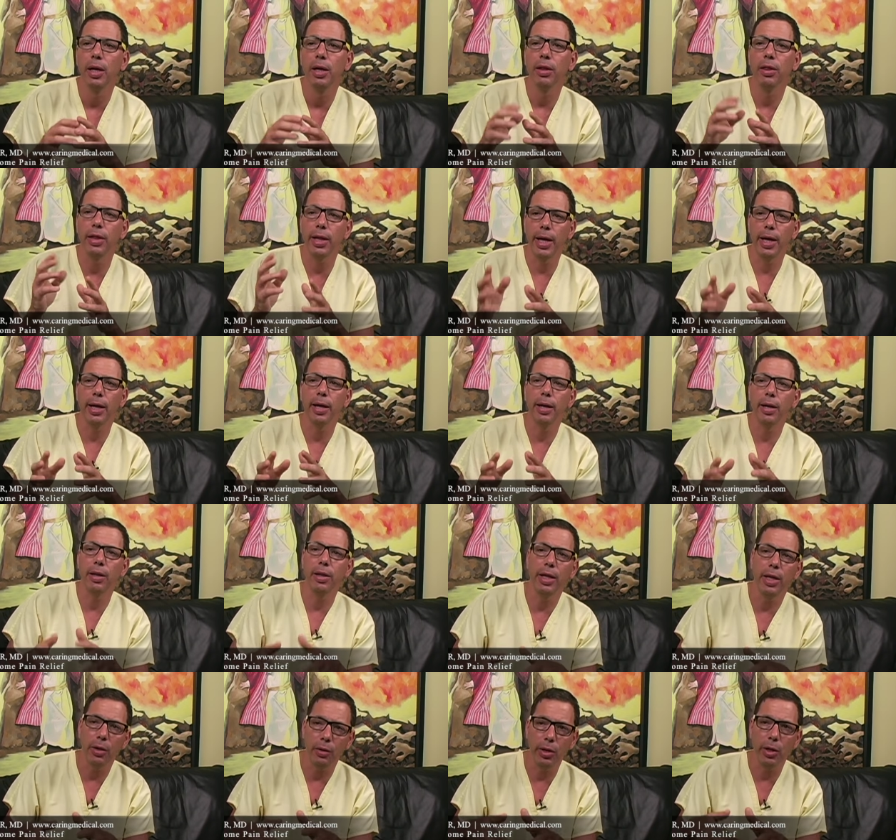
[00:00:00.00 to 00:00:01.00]
then
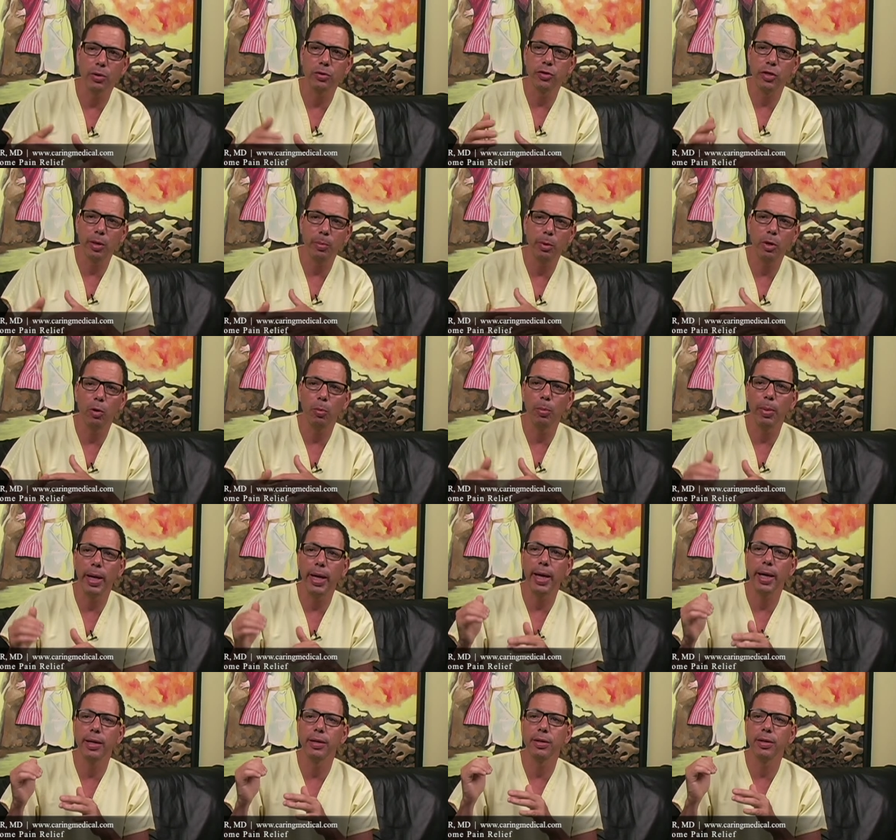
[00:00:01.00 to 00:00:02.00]
the iliotibial
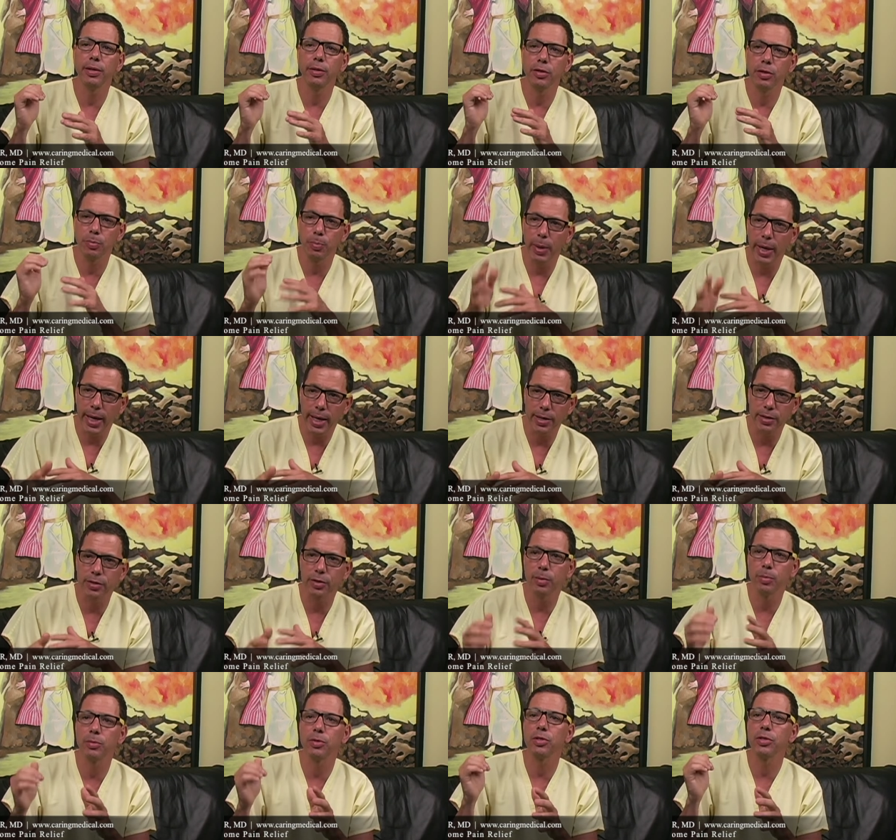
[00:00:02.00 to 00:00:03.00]
band
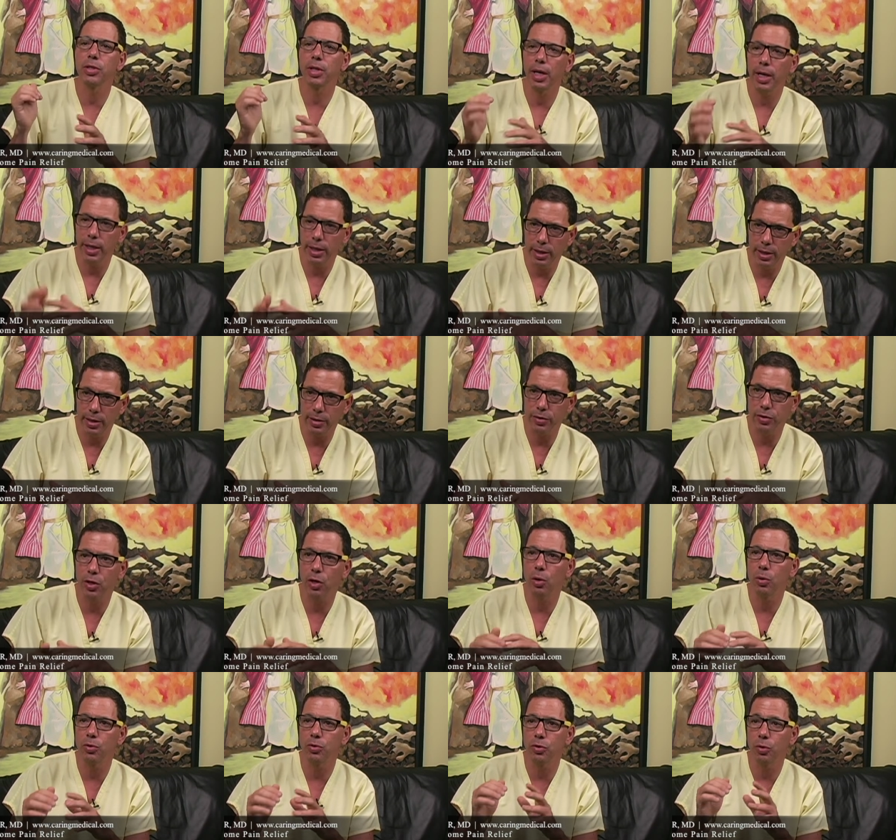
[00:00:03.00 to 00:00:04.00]
spasms, tightness
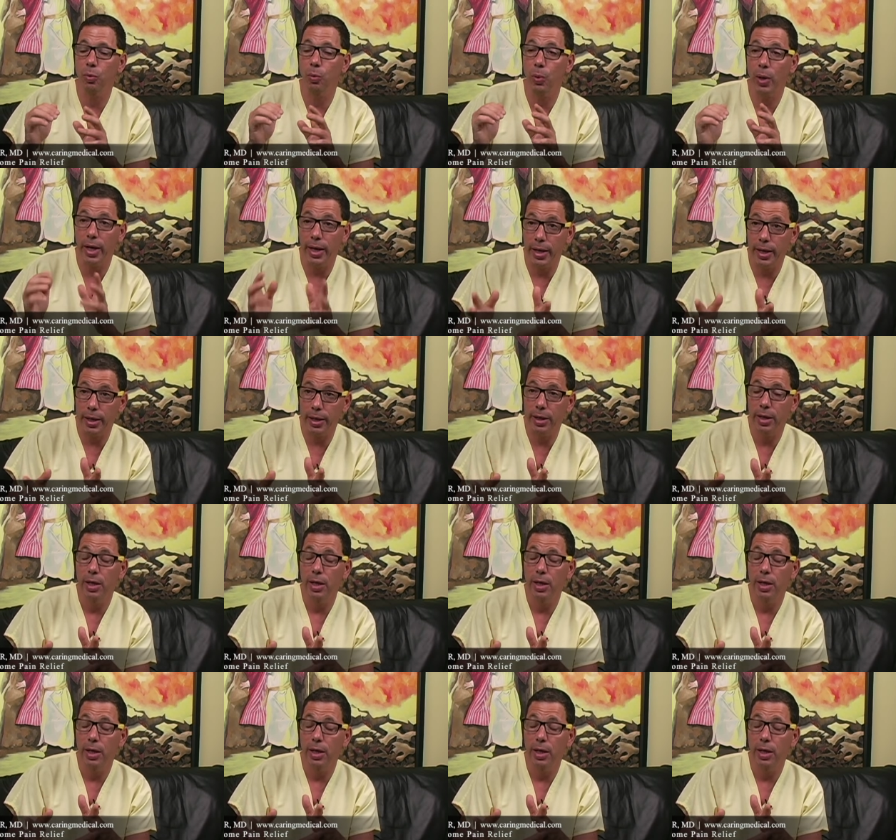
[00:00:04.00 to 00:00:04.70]
goes away.